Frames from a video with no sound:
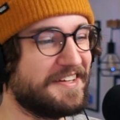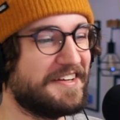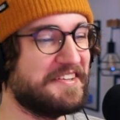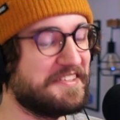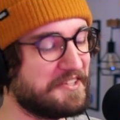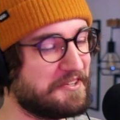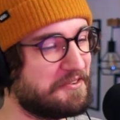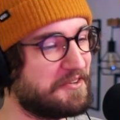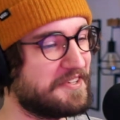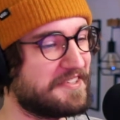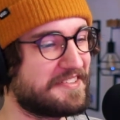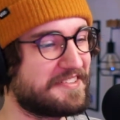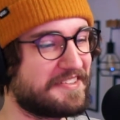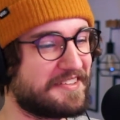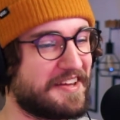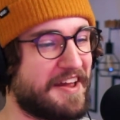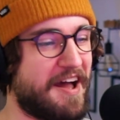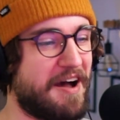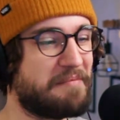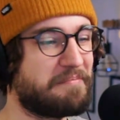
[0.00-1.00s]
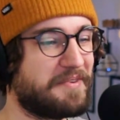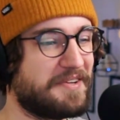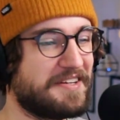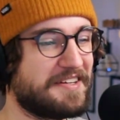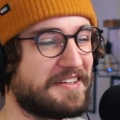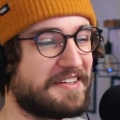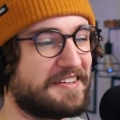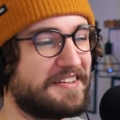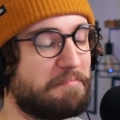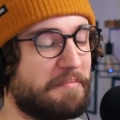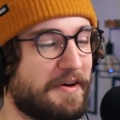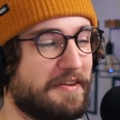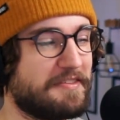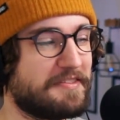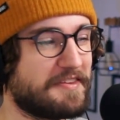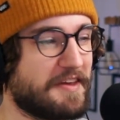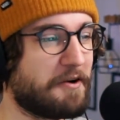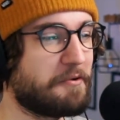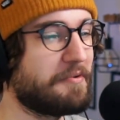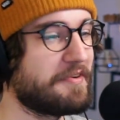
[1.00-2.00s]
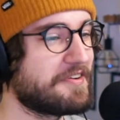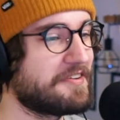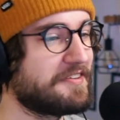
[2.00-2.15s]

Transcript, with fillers: as it was happening but there were